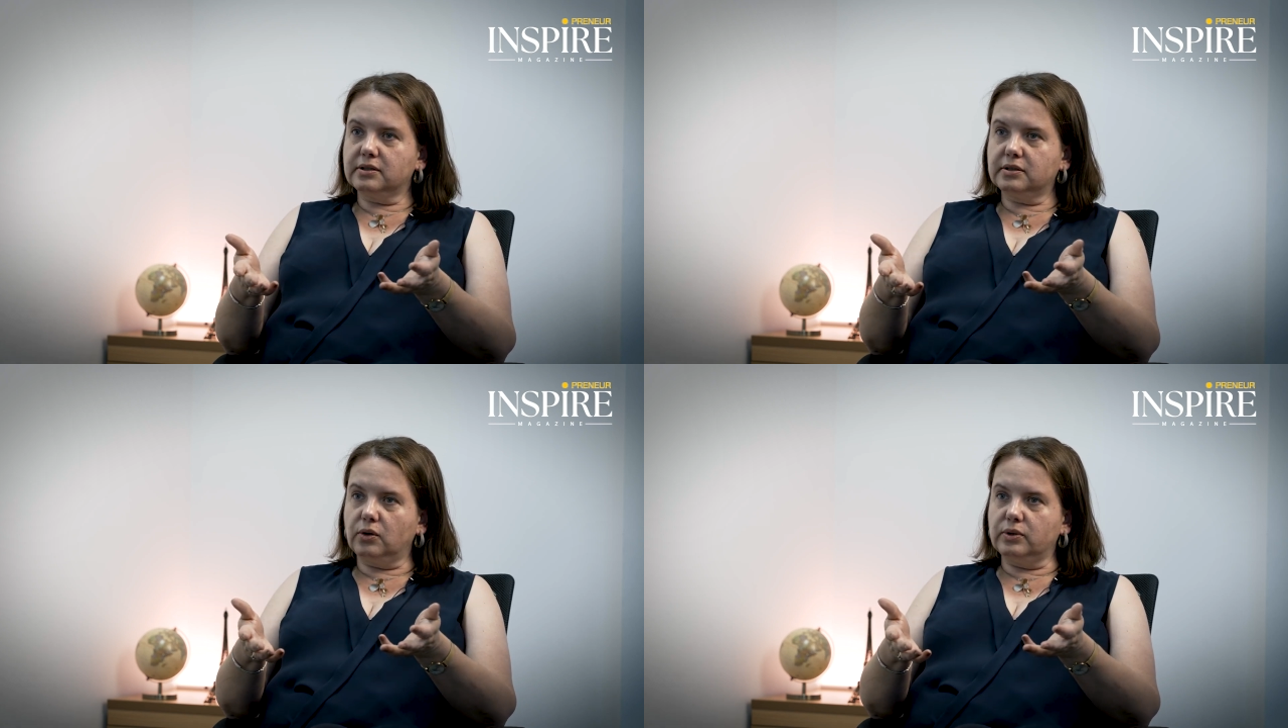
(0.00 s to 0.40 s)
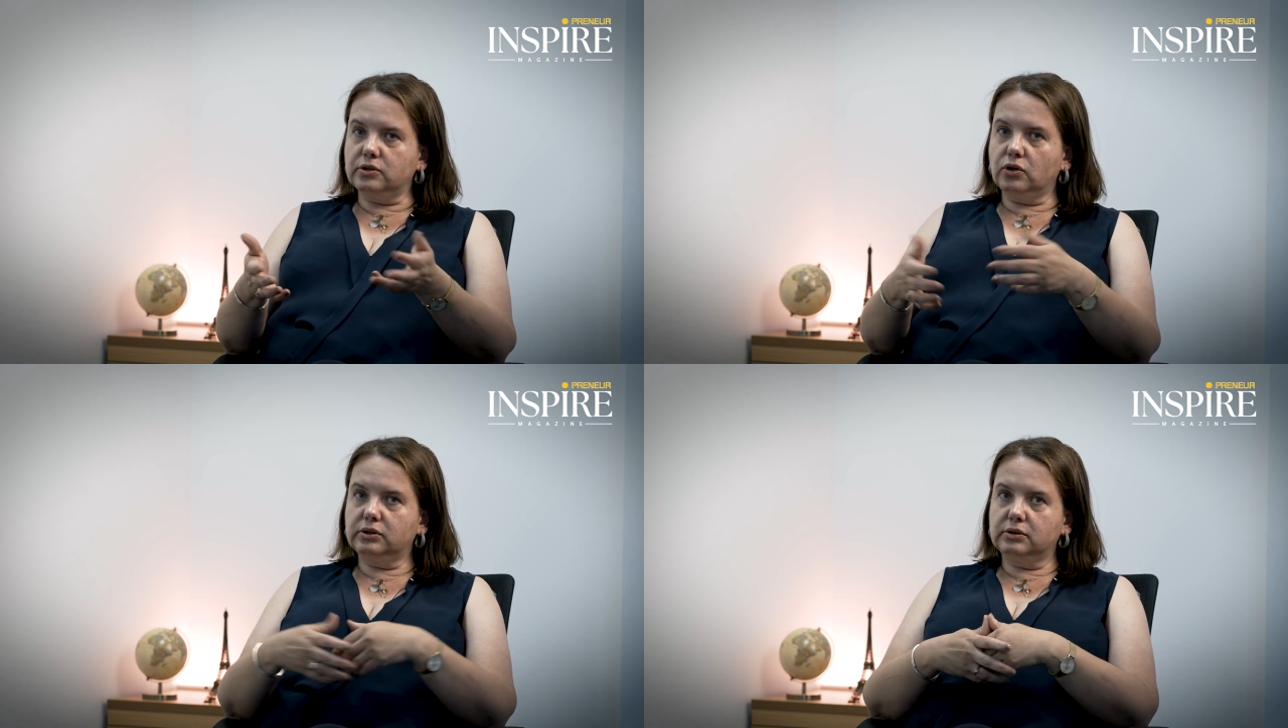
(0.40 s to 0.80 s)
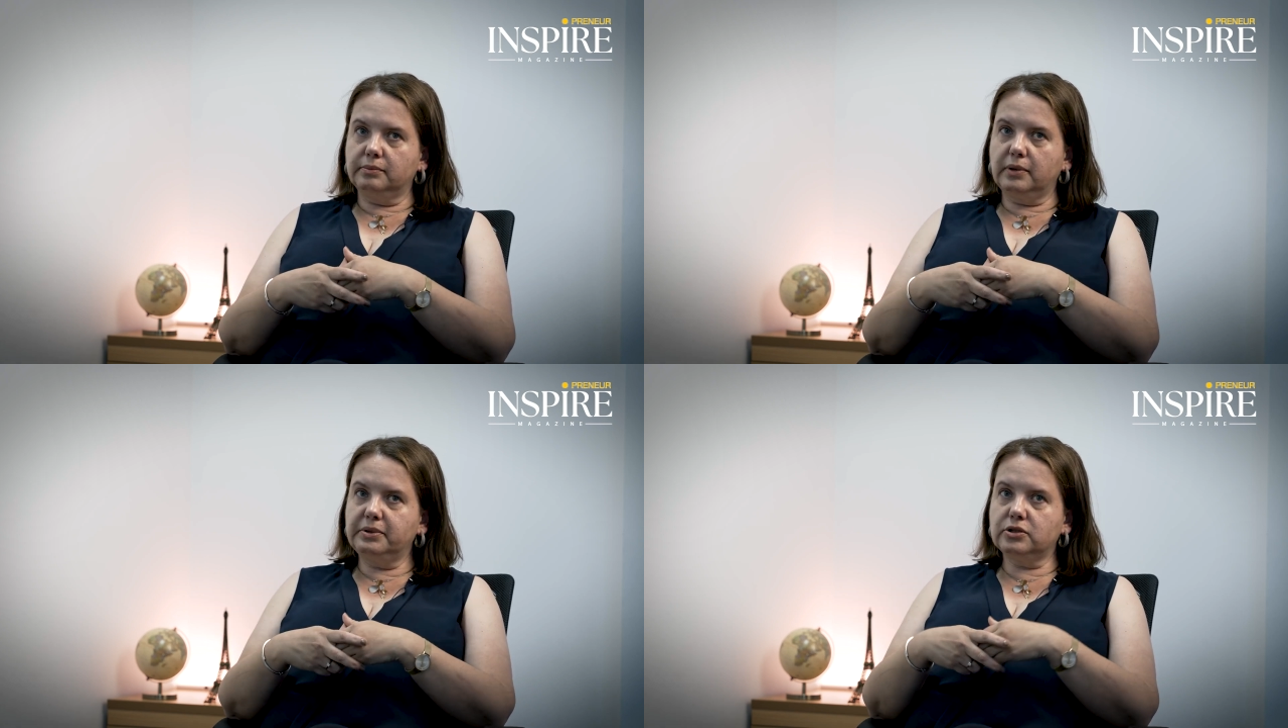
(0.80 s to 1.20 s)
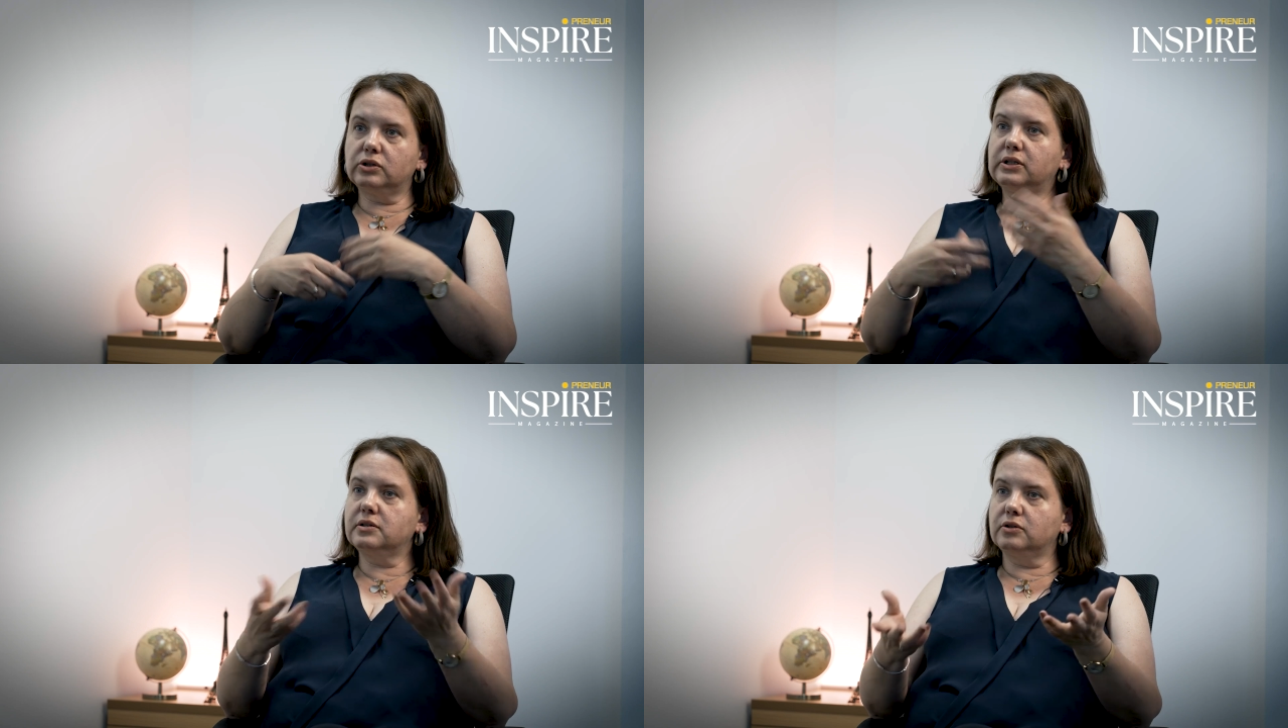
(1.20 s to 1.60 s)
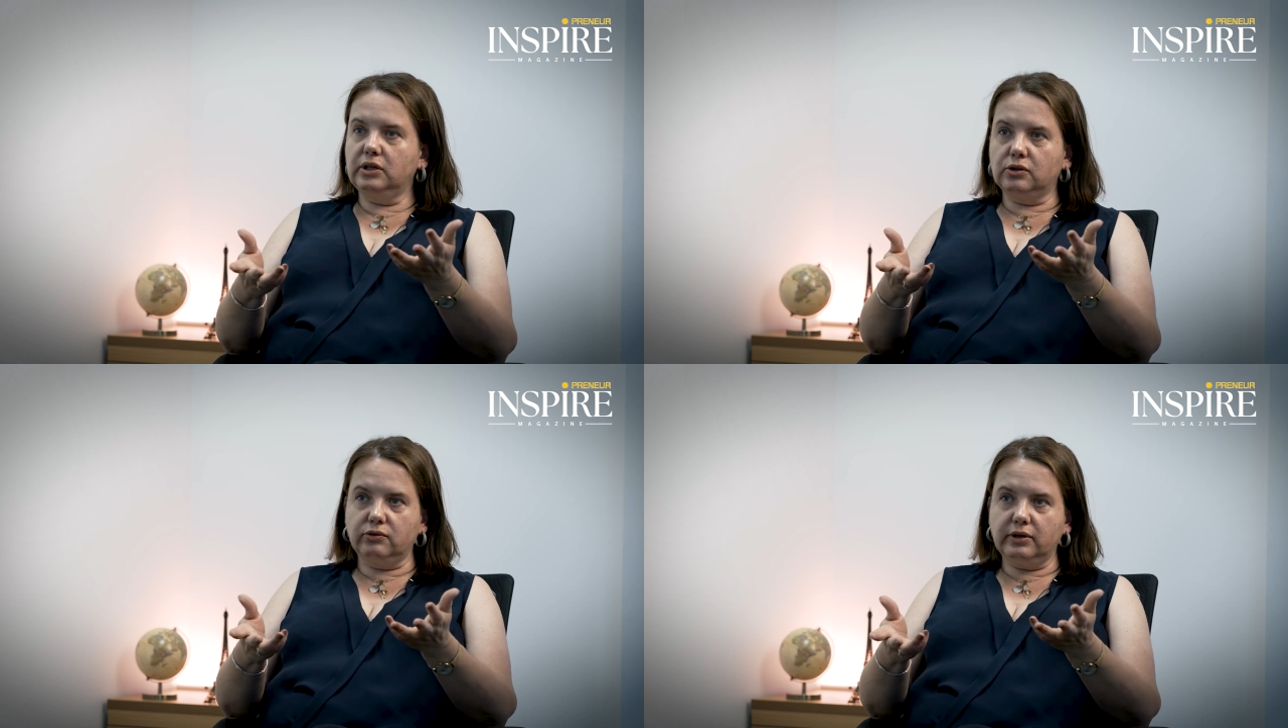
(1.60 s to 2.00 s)
So it's not as
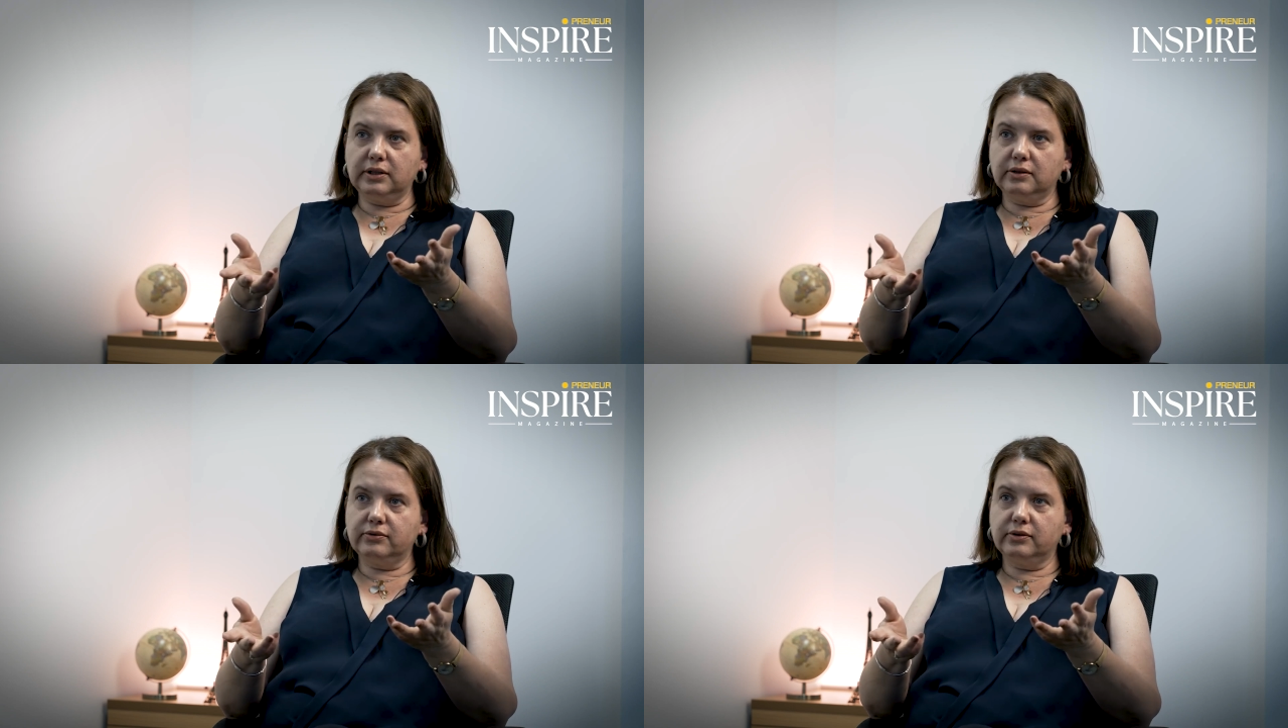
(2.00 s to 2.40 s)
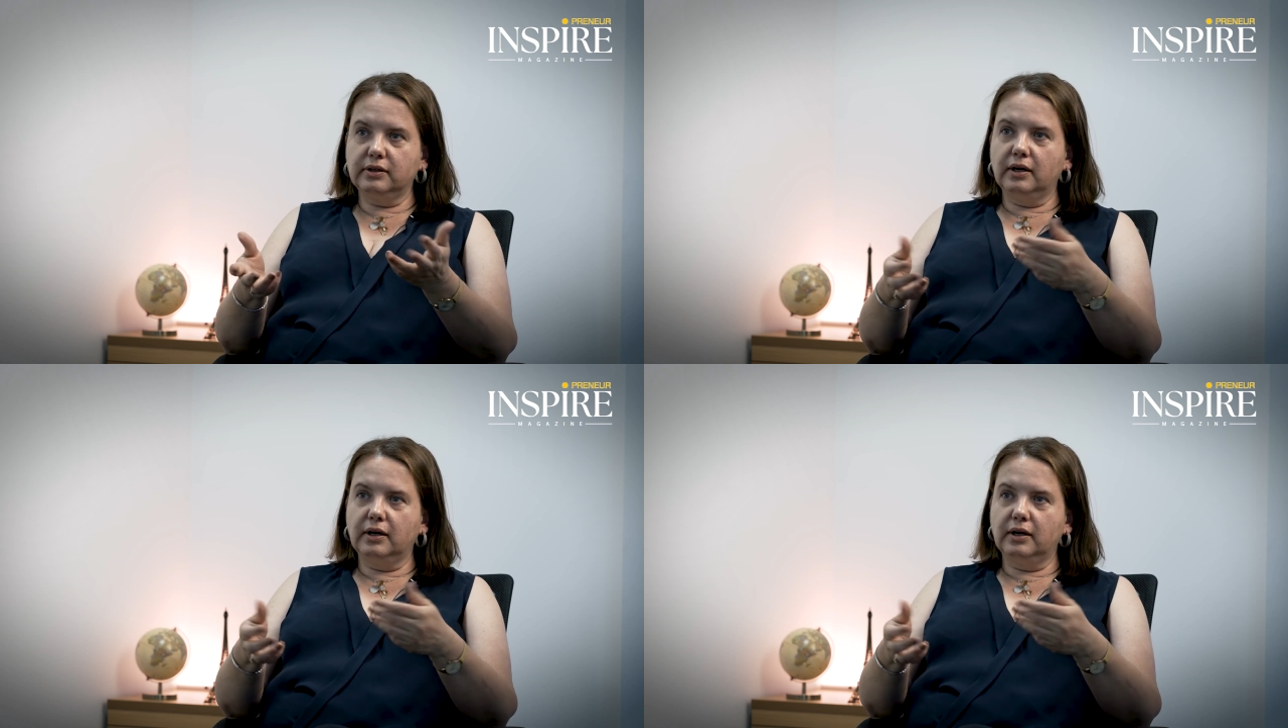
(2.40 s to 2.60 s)
innovative,